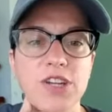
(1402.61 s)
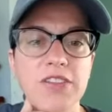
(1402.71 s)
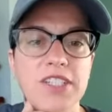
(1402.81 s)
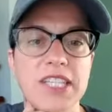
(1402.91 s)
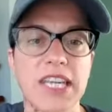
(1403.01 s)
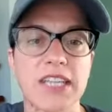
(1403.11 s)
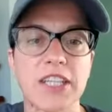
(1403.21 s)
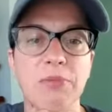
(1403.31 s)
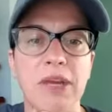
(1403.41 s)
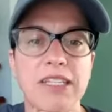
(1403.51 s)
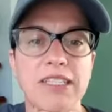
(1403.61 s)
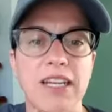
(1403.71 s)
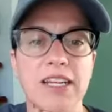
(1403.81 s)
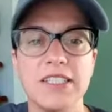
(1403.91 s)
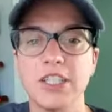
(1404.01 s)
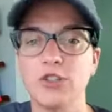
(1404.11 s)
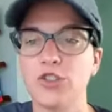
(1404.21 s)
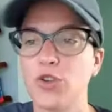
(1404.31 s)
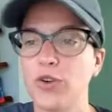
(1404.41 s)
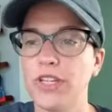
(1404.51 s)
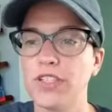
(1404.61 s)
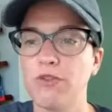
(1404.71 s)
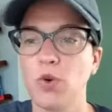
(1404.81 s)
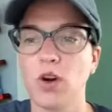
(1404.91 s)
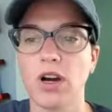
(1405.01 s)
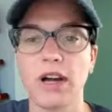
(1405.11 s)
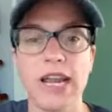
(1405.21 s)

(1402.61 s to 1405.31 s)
on the skin that makes an ideal choice for